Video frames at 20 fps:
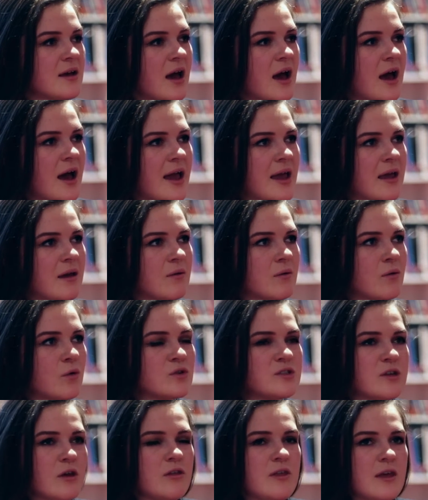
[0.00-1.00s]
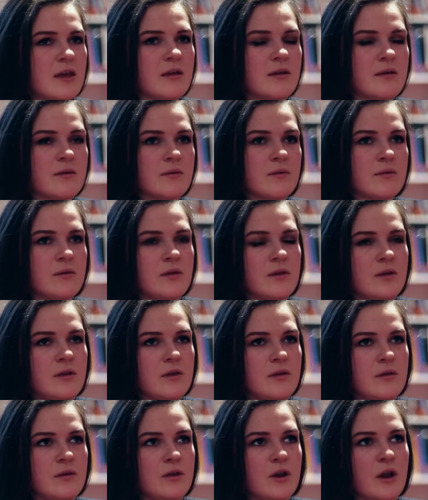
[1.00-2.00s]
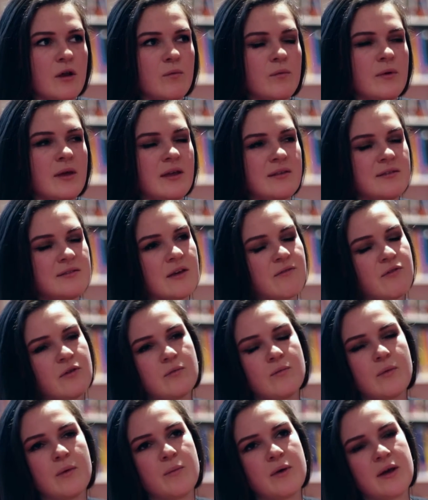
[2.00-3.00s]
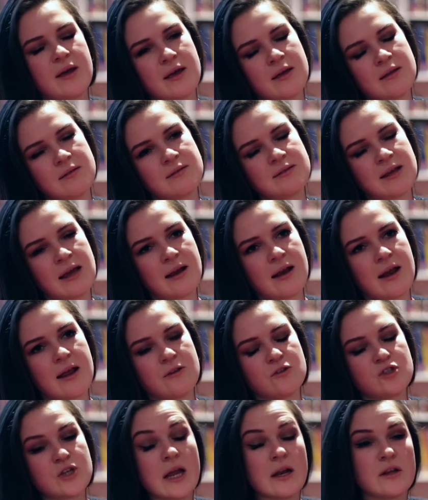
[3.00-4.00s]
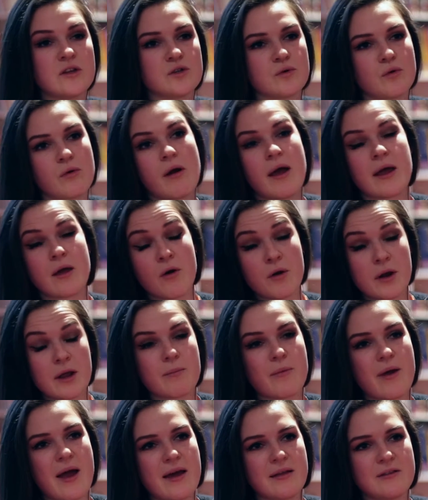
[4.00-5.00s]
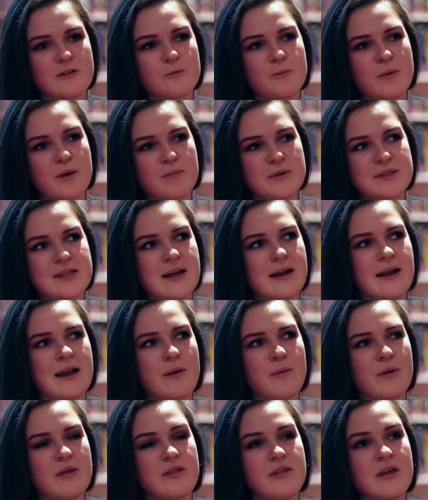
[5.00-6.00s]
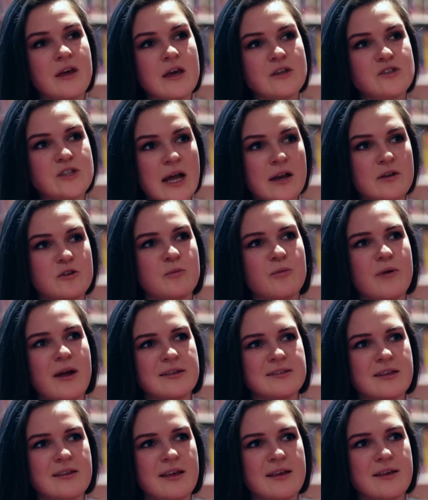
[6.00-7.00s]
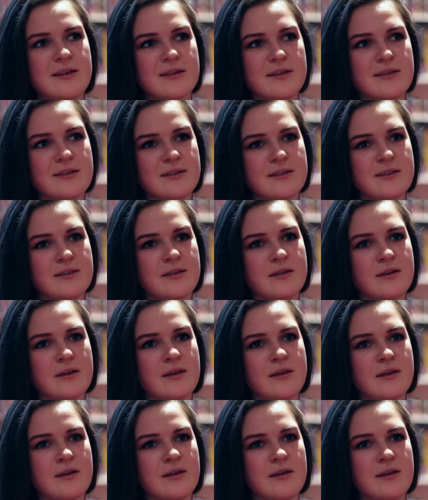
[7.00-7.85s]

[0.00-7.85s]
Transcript: I also think, you know, it's different when we're tackling challenger or iconic brands, but particularly with challenger brands, I think the